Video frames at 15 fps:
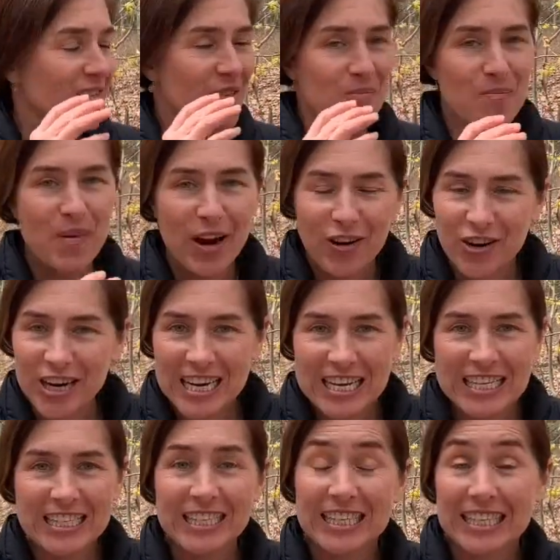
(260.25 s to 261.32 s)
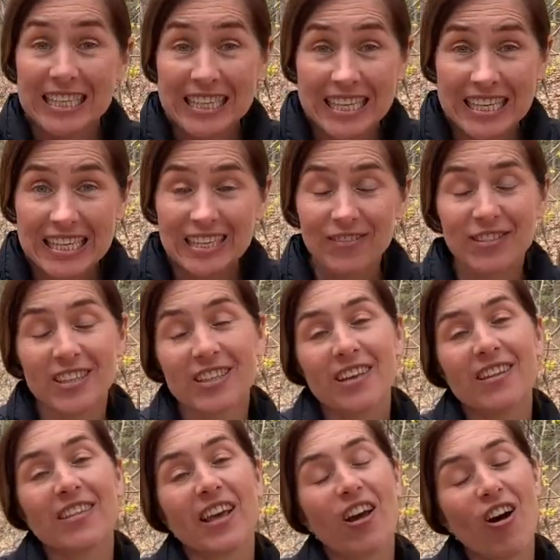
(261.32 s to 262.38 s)
the berries, the leaves,
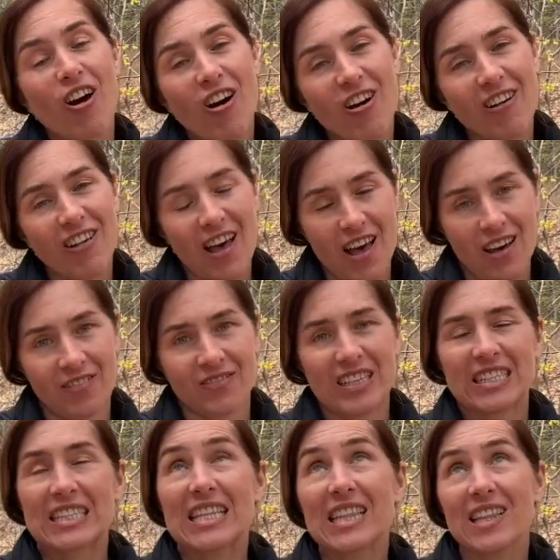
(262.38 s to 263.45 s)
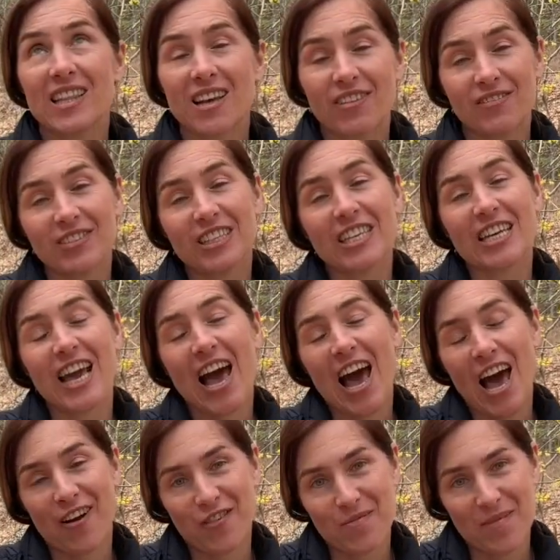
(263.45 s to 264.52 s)
they all have this lovely
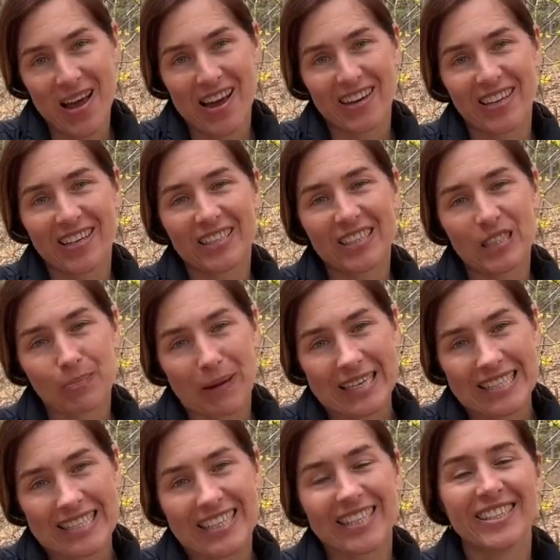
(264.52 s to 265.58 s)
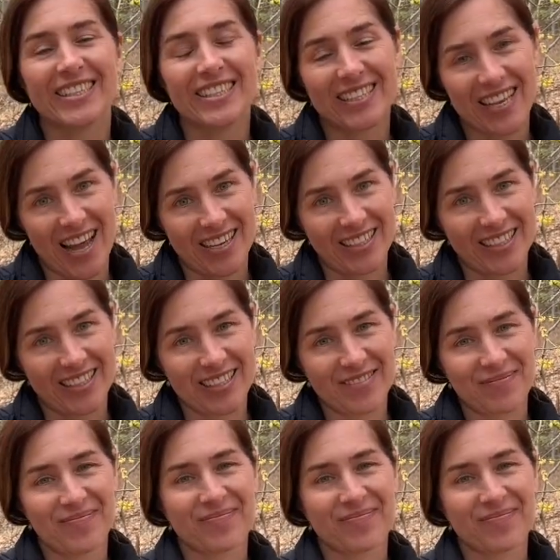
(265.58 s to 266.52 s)
aromatic spicy scent.